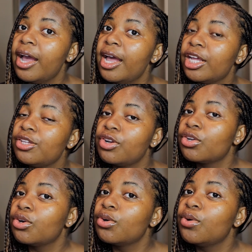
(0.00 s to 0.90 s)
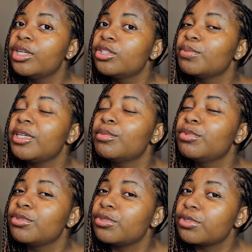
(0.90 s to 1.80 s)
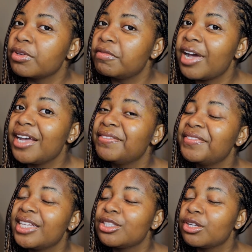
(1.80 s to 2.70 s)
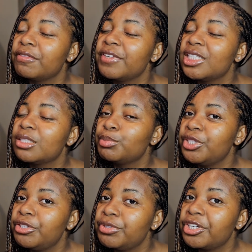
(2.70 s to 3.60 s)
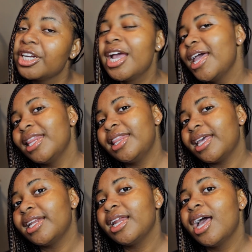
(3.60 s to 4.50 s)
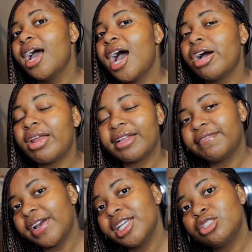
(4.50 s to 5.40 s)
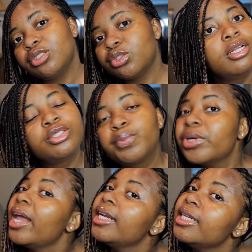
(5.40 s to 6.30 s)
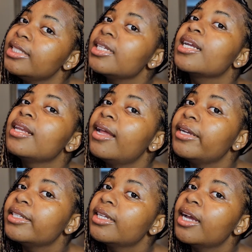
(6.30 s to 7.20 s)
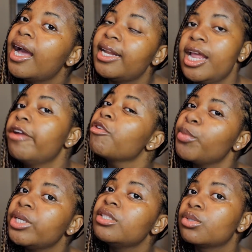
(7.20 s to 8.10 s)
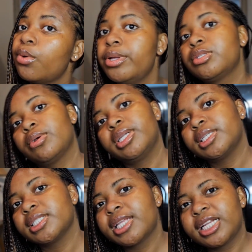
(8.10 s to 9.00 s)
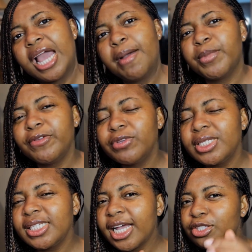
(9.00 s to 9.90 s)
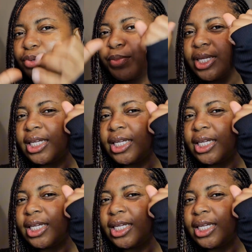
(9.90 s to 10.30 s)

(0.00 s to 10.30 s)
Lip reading: you're not going to be able to survive the toughest period, then I would advise you to politely decline, and everybody's going to understand. But if you decide to be